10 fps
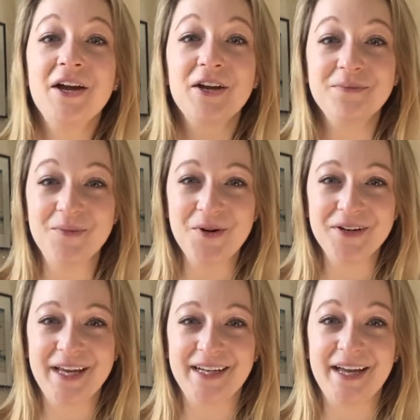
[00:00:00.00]
Good
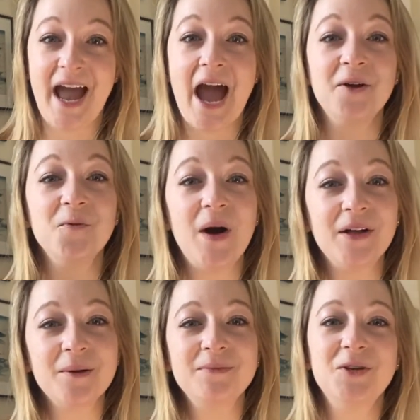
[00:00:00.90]
morning, and
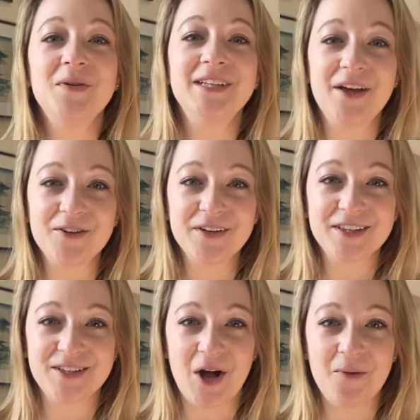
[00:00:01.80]
welcome to another
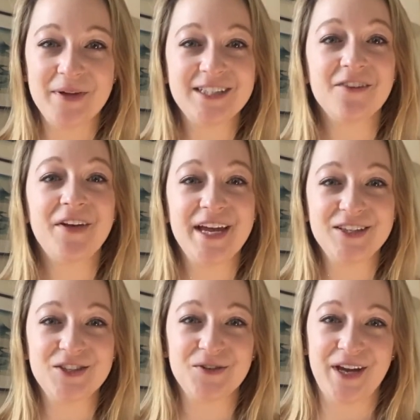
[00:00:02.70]
installment of
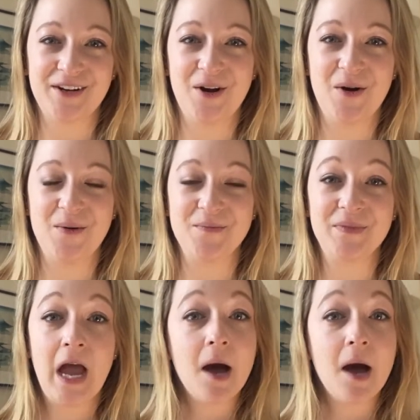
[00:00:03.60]
History at Home.